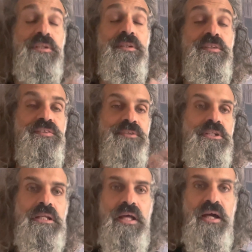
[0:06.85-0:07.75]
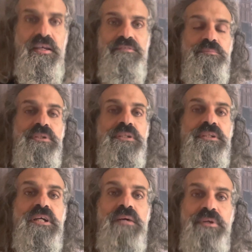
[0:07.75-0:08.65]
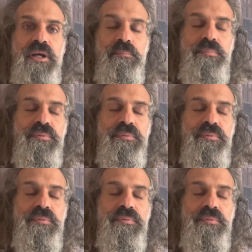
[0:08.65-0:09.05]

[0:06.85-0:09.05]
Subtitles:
that is very alive in me and coming up